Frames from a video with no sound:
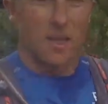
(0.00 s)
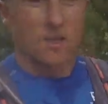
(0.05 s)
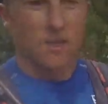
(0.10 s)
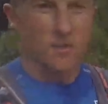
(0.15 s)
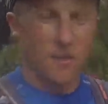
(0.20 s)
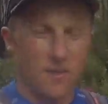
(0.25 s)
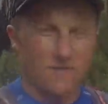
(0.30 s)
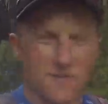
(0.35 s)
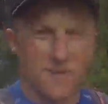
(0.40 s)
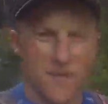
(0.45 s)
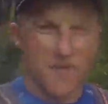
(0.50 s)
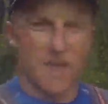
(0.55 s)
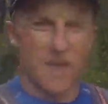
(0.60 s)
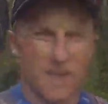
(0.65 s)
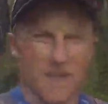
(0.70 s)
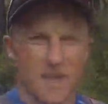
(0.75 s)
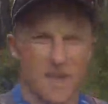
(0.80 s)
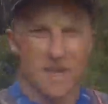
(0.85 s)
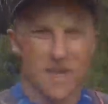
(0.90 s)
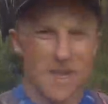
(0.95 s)
So after that
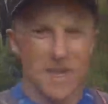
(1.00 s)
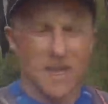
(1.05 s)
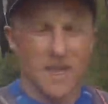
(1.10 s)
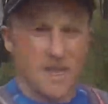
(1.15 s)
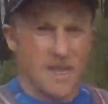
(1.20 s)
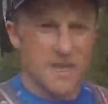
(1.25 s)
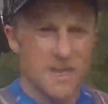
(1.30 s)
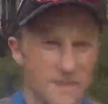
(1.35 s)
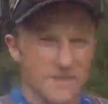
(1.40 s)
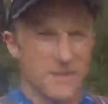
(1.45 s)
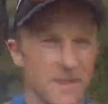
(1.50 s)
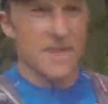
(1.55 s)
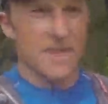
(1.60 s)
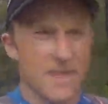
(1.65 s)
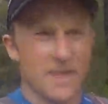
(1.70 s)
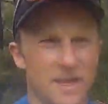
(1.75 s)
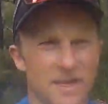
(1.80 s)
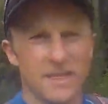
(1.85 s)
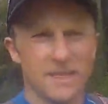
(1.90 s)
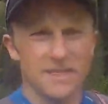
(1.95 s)

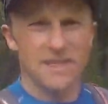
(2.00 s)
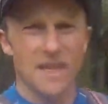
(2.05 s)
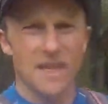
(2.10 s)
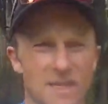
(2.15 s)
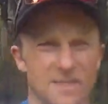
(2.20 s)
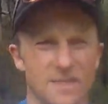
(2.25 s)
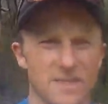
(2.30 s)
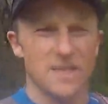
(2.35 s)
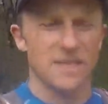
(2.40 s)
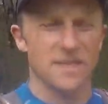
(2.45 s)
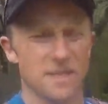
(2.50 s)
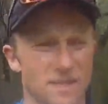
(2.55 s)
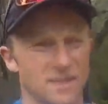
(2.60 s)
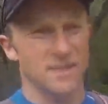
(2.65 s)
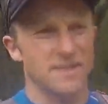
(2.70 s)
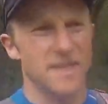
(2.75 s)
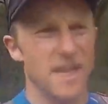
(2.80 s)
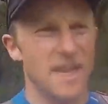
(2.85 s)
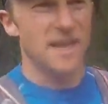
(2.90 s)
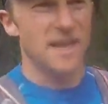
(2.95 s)
heathland, hinterland section
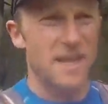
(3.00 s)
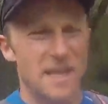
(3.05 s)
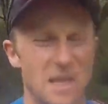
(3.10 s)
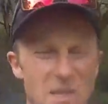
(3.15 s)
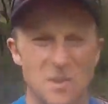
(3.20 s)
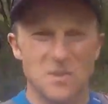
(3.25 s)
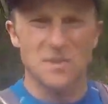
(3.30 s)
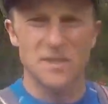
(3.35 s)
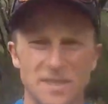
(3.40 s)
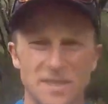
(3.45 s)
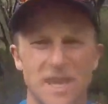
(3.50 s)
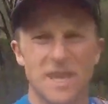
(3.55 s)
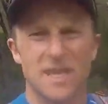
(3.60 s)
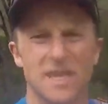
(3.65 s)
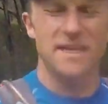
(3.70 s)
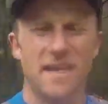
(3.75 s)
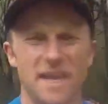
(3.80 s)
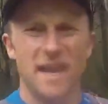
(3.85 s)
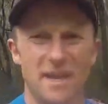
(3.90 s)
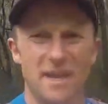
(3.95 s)
that's down that long sandy
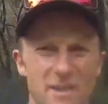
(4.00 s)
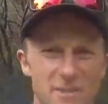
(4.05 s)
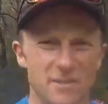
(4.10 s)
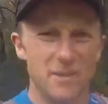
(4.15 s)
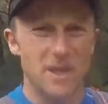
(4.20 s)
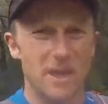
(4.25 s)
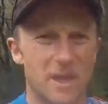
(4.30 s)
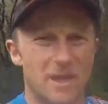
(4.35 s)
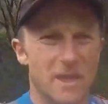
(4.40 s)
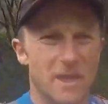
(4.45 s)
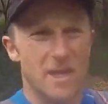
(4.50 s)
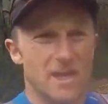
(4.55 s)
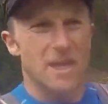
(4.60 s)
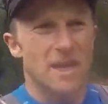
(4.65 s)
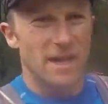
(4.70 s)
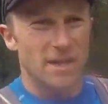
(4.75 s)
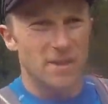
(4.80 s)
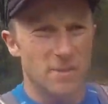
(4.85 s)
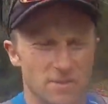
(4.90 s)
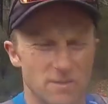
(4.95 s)
downhill,
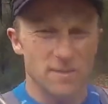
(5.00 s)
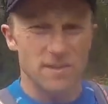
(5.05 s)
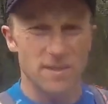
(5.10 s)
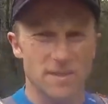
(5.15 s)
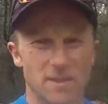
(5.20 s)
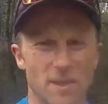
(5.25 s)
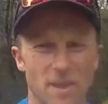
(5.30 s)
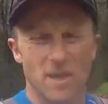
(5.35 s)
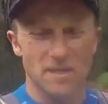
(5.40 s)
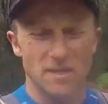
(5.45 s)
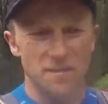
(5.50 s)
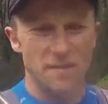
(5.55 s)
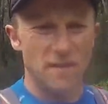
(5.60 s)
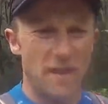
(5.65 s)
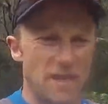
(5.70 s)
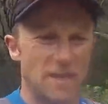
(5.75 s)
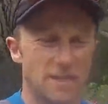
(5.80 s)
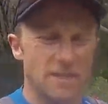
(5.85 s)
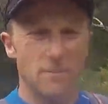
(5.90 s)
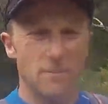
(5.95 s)
and you're onto this nice
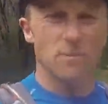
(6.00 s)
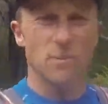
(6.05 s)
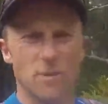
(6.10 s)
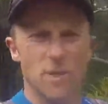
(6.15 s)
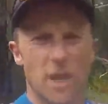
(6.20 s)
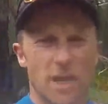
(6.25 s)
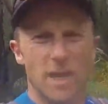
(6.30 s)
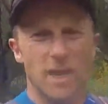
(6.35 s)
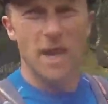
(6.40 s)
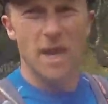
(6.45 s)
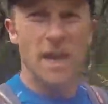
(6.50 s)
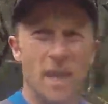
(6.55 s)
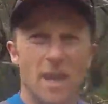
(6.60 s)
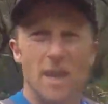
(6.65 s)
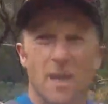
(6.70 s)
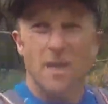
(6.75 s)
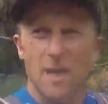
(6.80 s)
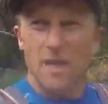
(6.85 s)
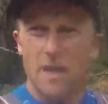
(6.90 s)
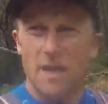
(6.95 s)
flat double track
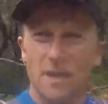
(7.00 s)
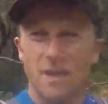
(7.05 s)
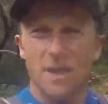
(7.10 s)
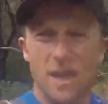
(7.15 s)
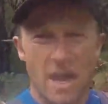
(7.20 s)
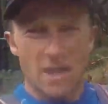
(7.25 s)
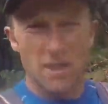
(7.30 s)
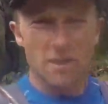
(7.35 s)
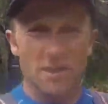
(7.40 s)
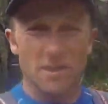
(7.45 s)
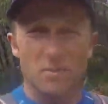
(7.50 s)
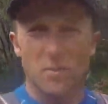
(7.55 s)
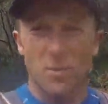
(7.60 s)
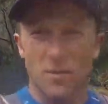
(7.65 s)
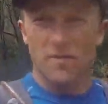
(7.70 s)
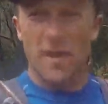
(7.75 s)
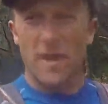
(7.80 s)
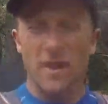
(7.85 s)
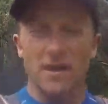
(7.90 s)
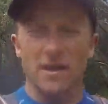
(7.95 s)
in the
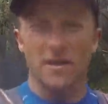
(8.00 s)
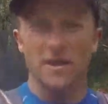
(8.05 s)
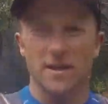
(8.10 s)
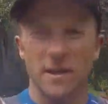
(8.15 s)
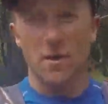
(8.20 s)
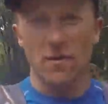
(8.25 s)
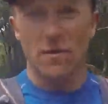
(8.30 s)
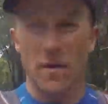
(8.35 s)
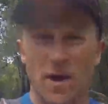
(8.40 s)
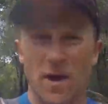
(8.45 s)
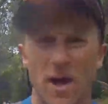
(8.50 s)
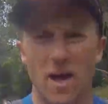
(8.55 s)
Ellensbrook Valley itself.